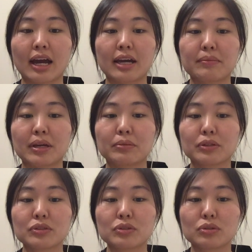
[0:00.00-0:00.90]

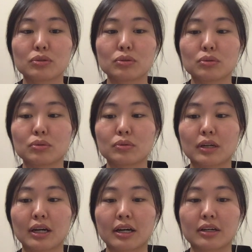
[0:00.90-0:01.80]
able to
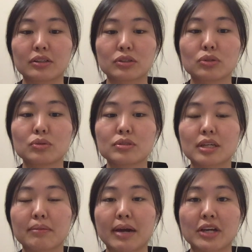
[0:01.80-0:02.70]
use
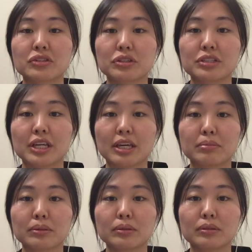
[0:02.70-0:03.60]
a master
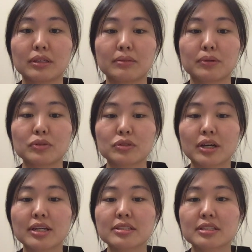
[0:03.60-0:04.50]
table in
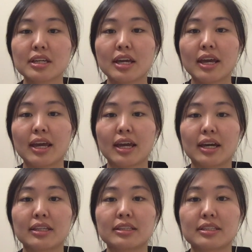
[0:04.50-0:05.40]
Postgres,
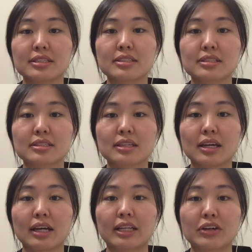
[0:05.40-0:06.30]
and this
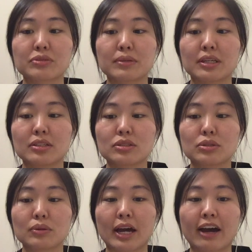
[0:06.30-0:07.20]
allows me
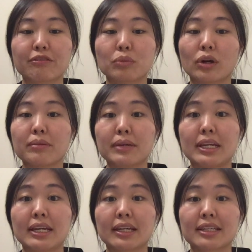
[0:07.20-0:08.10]
to have more
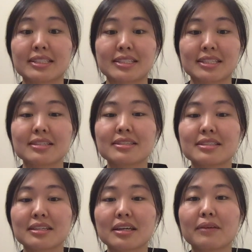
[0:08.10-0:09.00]
immediate
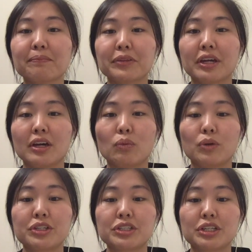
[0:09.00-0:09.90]
consistency,
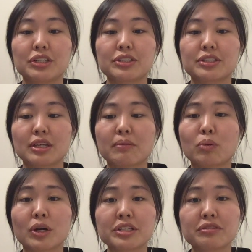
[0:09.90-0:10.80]
which is
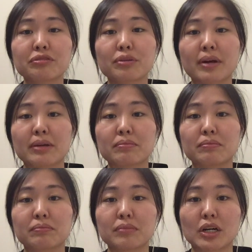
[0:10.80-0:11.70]
important for my
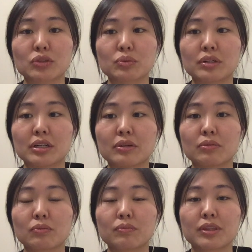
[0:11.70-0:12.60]

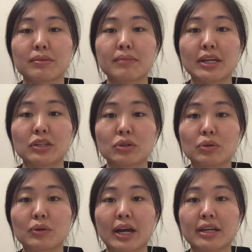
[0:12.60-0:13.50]
module, the
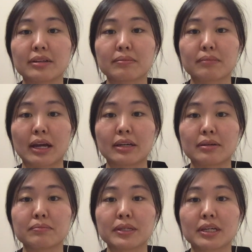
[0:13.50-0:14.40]
menu
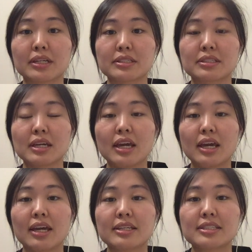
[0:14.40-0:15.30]
item, because
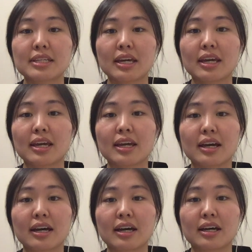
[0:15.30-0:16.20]
say
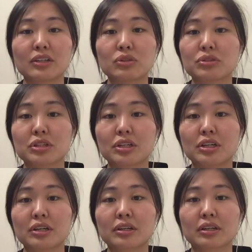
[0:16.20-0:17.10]
a
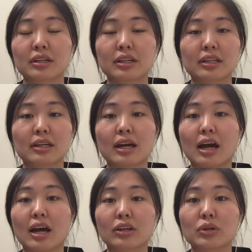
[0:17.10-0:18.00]
user
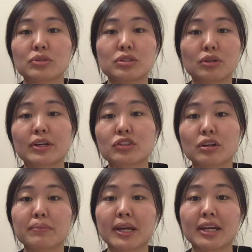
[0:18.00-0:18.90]
goes to a
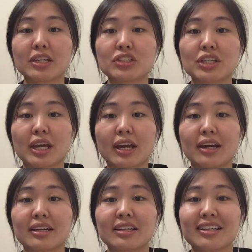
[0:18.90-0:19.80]
restaurant page
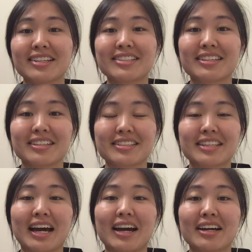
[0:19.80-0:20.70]
and sees
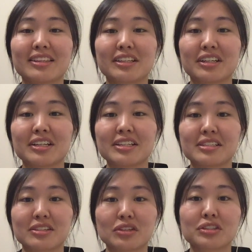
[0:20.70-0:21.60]
that there
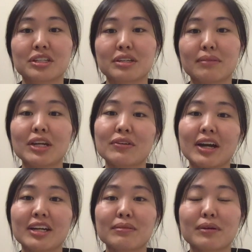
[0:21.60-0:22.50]
is a certain menu
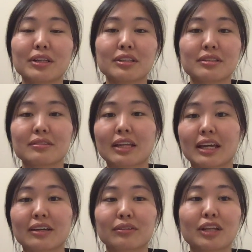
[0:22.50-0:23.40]
item on the,
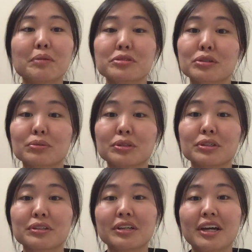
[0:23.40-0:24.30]
like lobster
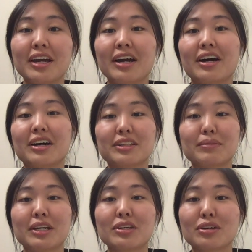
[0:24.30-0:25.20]
roll on the
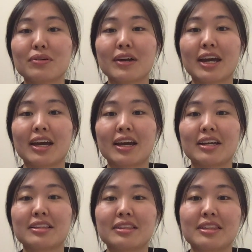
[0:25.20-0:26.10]
menu,
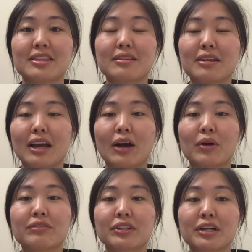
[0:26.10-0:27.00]
and
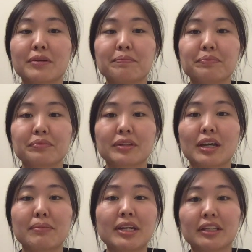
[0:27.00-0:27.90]
however
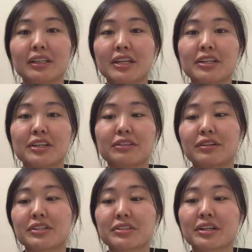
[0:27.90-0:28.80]
a minute later the
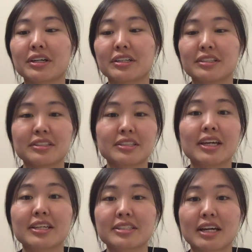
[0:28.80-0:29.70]
restaurant
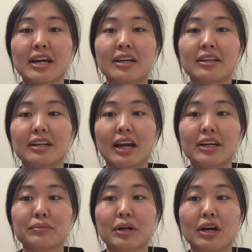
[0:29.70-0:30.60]
takes that
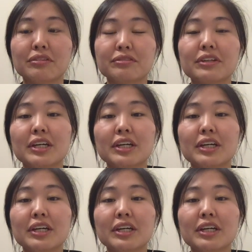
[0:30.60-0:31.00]
item off